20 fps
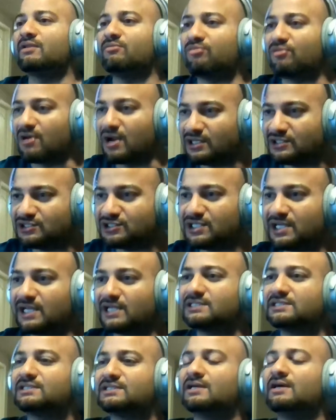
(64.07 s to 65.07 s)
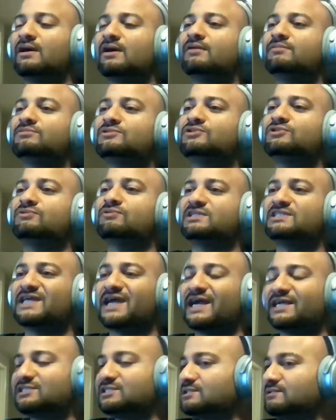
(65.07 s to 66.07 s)
a project, to
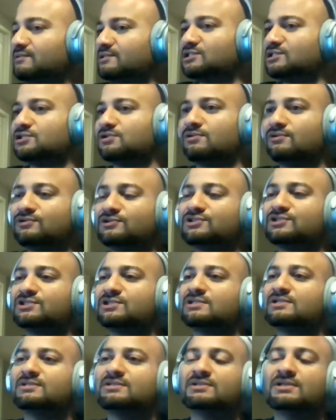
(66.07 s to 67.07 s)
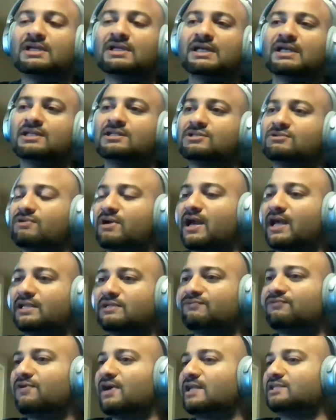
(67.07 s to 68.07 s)
attach it to a solution, to
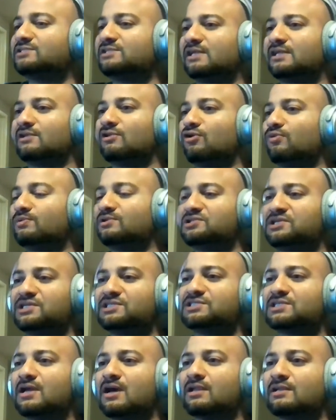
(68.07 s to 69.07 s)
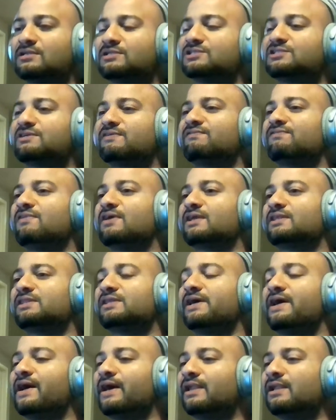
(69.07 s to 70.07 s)
add files like global JSON and stuff like
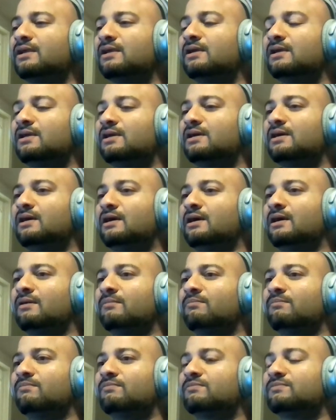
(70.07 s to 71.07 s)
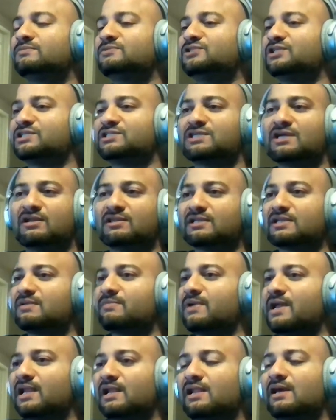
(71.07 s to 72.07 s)
that, just out of the
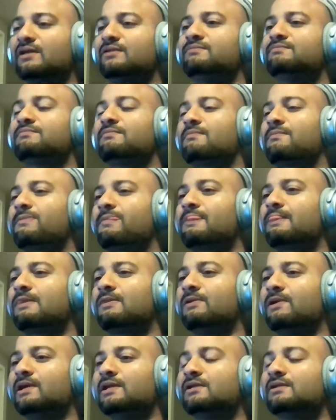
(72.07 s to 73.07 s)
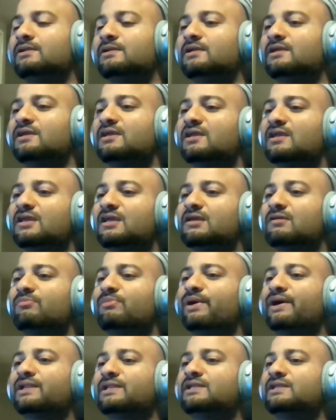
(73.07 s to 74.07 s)
command line, right?
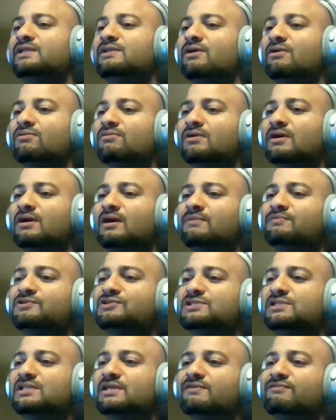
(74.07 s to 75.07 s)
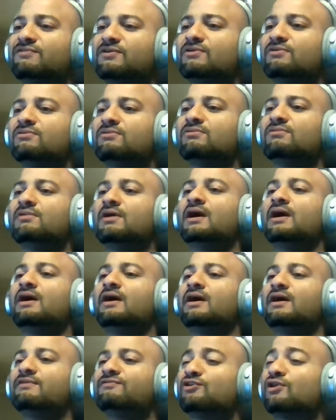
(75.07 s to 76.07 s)
But obviously, if you
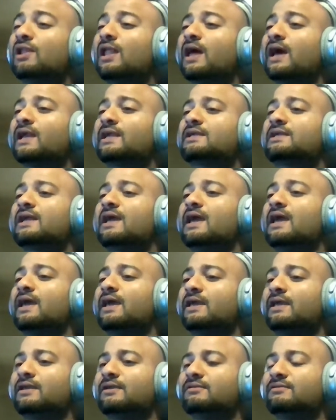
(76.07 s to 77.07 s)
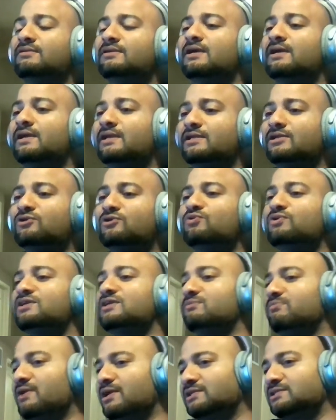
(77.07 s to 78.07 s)
like a
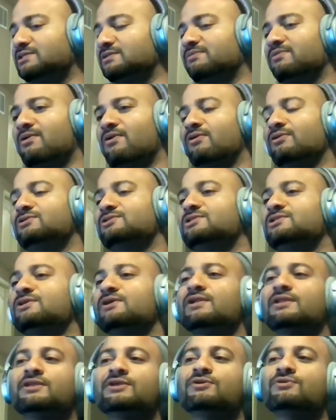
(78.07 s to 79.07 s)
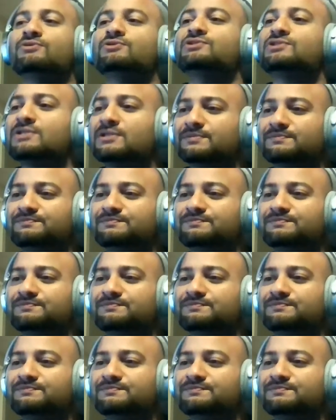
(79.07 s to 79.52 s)
GUI based approach, you can use